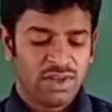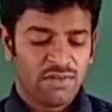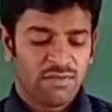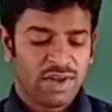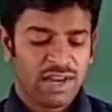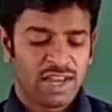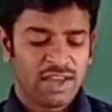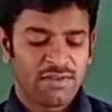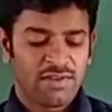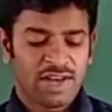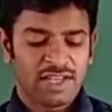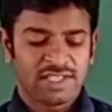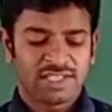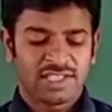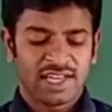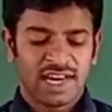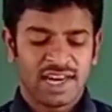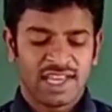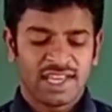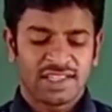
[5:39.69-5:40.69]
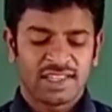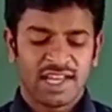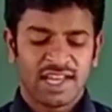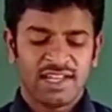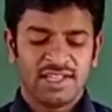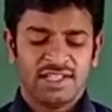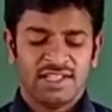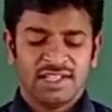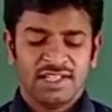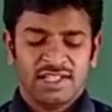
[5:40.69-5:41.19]
When he was studying the
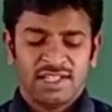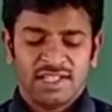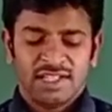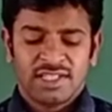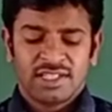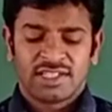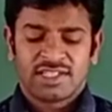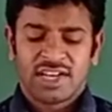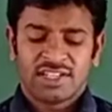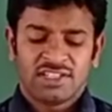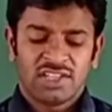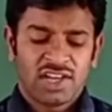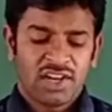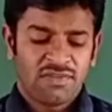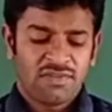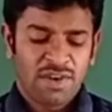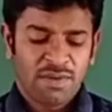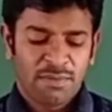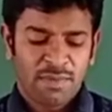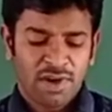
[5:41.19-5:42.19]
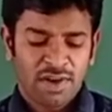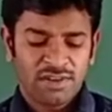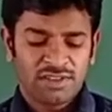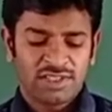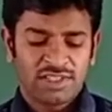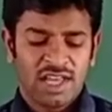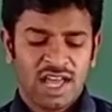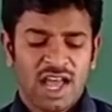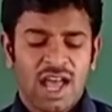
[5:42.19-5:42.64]
structure of a mouse,